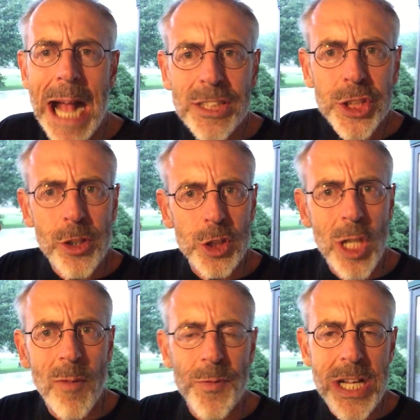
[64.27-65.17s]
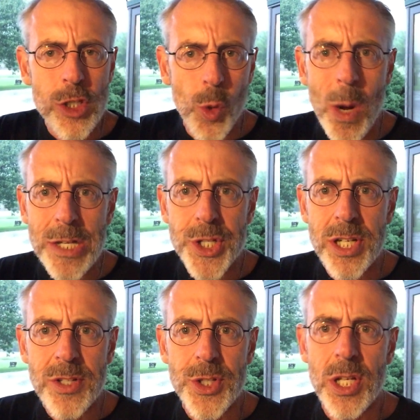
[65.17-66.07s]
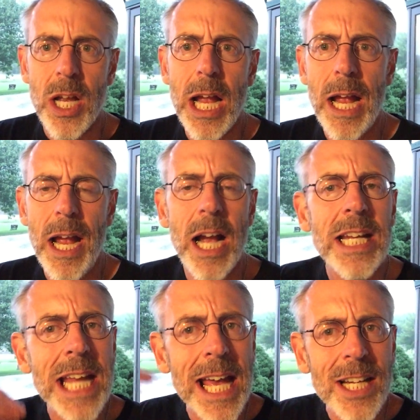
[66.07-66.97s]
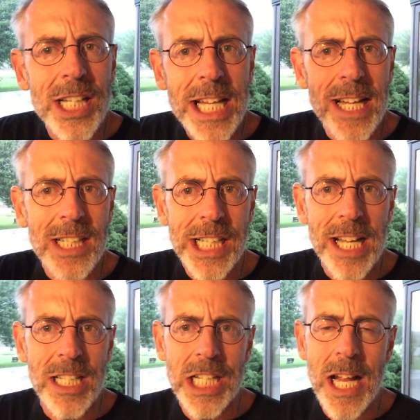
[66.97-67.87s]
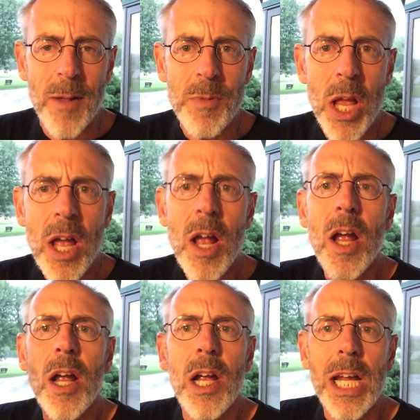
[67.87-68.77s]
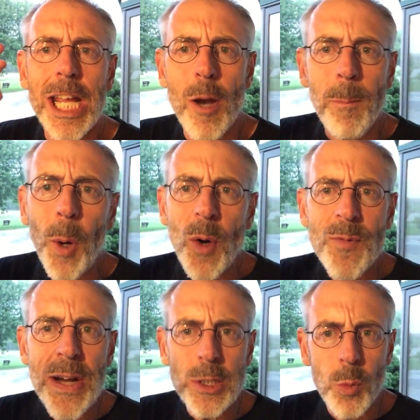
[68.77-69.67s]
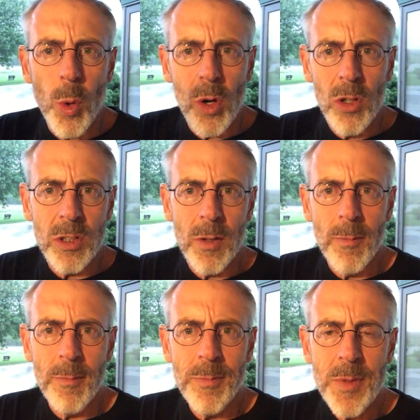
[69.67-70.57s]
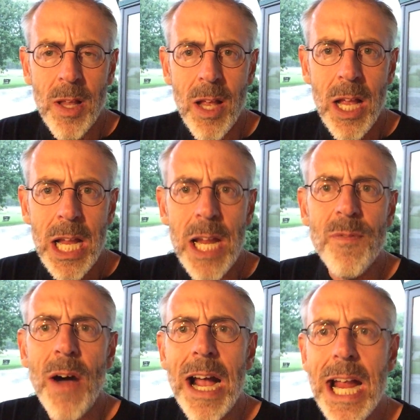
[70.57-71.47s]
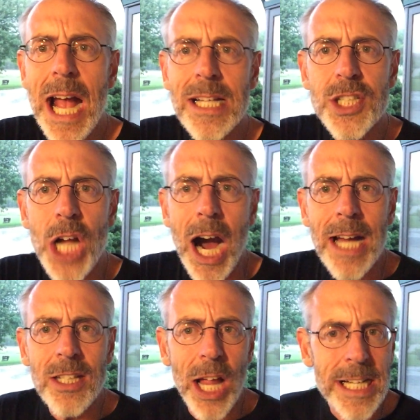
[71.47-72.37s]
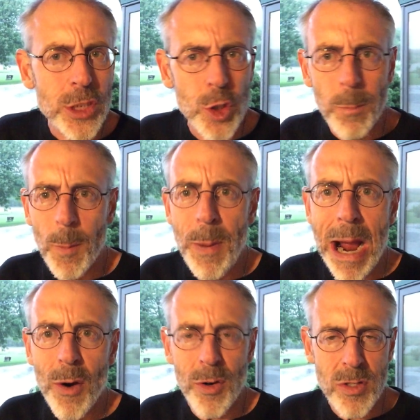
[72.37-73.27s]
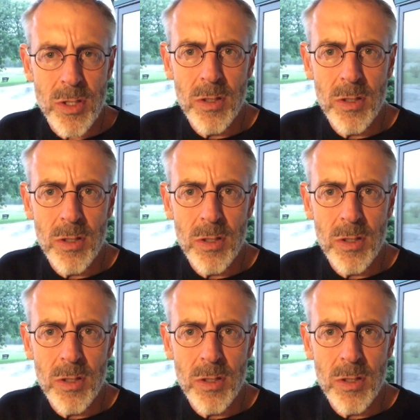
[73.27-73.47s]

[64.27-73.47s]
ask yourself these questions again and again and again and again. In a perfect world, if I had godlike superpowers,